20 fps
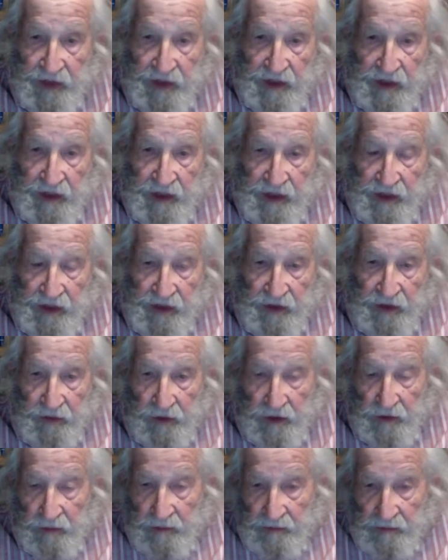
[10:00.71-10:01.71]
There
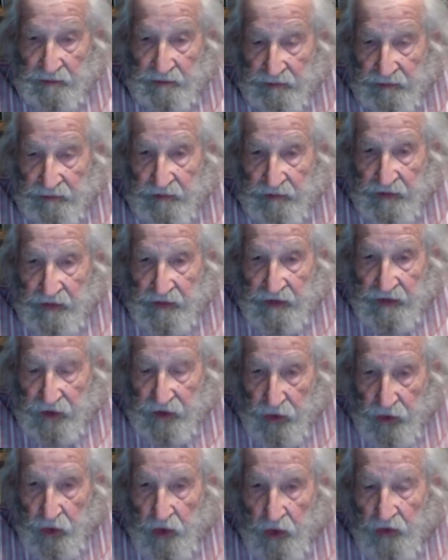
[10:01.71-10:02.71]
were
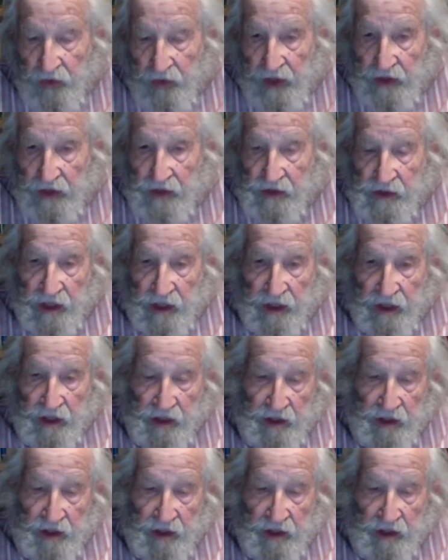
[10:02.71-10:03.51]
two events taking